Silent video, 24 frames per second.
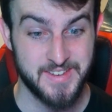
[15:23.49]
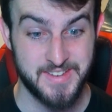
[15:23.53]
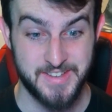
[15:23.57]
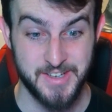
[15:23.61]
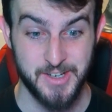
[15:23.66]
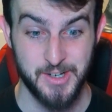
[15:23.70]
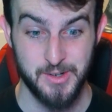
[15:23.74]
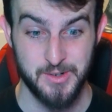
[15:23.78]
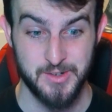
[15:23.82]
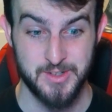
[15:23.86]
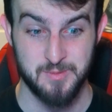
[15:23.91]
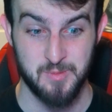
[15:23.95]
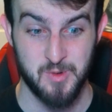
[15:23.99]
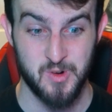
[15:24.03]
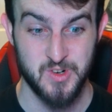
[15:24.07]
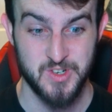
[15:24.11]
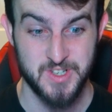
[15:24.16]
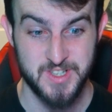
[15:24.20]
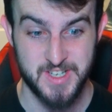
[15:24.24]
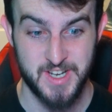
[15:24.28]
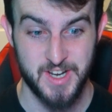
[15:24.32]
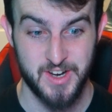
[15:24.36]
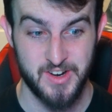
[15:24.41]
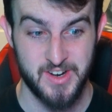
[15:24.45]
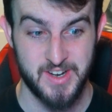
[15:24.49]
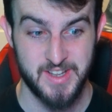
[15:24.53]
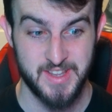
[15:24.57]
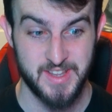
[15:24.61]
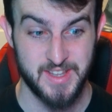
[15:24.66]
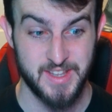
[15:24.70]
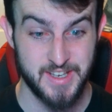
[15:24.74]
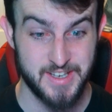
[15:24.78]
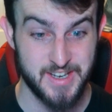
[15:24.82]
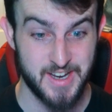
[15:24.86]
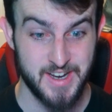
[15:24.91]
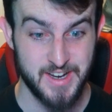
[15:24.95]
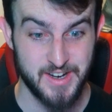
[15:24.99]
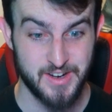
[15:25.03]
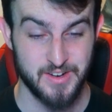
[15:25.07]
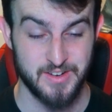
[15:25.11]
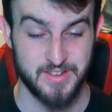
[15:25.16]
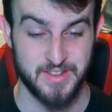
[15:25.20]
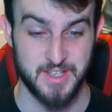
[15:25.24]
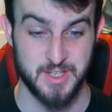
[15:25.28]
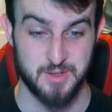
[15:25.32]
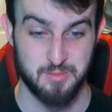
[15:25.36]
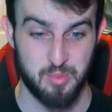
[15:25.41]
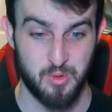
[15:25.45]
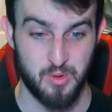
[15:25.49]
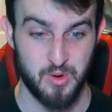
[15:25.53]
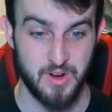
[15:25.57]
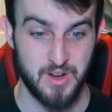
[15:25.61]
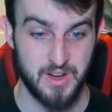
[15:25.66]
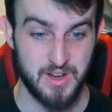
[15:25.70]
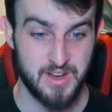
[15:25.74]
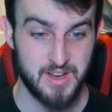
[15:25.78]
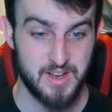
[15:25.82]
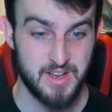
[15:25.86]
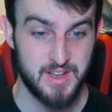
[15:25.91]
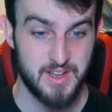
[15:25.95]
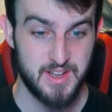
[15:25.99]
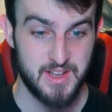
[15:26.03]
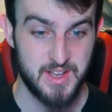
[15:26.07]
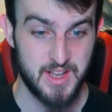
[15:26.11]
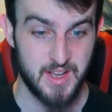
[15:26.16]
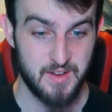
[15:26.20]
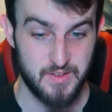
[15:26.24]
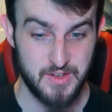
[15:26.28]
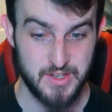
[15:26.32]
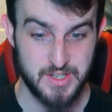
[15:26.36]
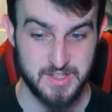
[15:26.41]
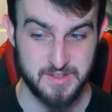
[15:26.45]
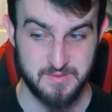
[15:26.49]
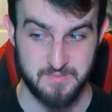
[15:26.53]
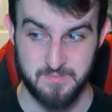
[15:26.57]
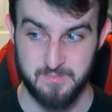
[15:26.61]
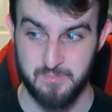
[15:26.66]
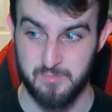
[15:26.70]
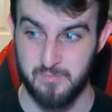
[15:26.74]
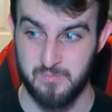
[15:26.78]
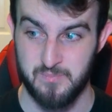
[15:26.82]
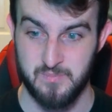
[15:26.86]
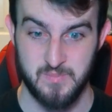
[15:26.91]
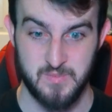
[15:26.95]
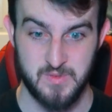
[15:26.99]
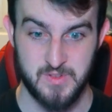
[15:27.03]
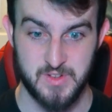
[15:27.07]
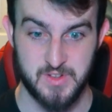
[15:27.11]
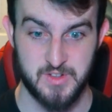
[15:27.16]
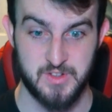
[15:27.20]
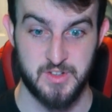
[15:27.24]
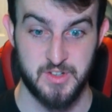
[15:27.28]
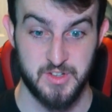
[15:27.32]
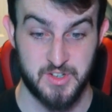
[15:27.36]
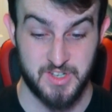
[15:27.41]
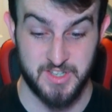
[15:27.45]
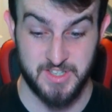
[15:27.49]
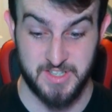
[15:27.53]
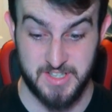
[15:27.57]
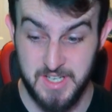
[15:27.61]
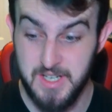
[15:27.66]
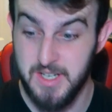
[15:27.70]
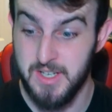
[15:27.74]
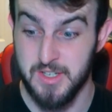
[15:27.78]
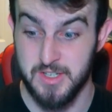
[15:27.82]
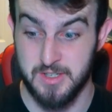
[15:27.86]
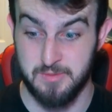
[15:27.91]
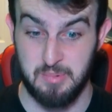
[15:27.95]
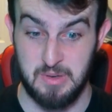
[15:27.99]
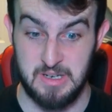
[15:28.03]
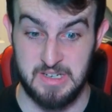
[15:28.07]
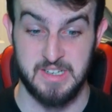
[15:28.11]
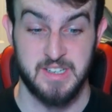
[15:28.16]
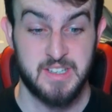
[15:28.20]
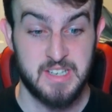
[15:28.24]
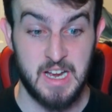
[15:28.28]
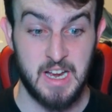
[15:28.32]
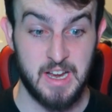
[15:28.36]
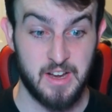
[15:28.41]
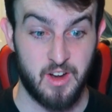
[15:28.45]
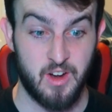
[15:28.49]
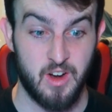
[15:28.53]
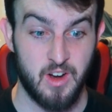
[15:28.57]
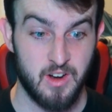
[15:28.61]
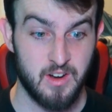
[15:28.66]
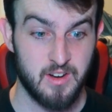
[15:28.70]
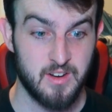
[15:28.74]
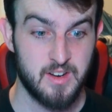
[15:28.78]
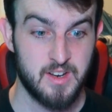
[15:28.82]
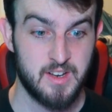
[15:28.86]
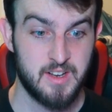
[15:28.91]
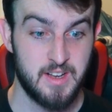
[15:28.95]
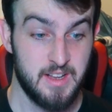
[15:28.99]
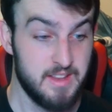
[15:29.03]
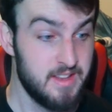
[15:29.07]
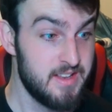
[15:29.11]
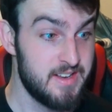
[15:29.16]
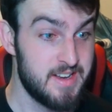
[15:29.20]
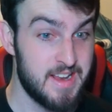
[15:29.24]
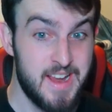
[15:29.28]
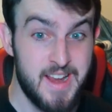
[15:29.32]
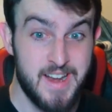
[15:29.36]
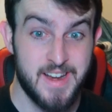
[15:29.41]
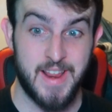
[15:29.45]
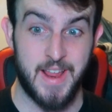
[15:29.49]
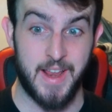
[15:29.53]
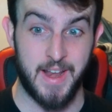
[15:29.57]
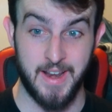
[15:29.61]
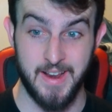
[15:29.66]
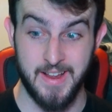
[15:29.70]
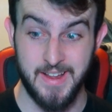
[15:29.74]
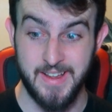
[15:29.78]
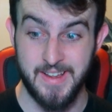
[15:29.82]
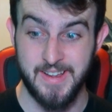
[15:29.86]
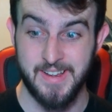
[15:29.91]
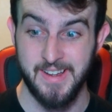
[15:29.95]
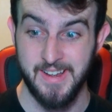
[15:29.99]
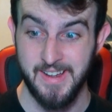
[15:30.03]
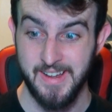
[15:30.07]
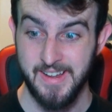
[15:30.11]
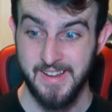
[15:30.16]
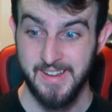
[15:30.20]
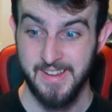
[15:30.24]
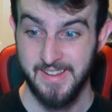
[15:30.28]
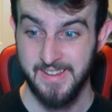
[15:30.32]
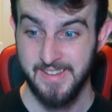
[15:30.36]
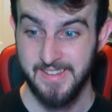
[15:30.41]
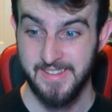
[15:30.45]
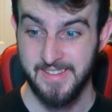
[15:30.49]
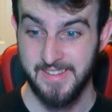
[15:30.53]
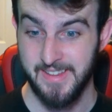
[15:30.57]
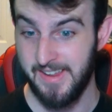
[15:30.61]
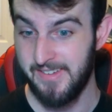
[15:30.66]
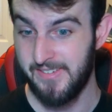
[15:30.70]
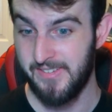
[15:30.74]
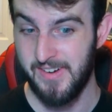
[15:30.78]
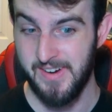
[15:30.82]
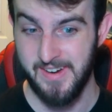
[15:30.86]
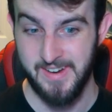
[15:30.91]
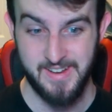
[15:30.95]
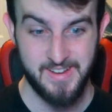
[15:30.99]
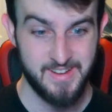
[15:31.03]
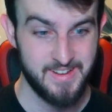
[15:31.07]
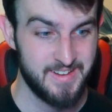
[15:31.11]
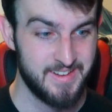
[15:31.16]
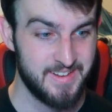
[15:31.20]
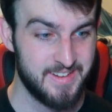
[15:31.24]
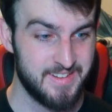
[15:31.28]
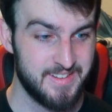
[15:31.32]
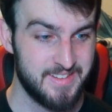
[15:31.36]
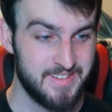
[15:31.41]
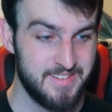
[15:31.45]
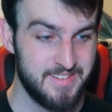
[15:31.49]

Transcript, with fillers: The dude's more scary than the tiger at this point. If he just. Because he just beat a tiger and then ate it.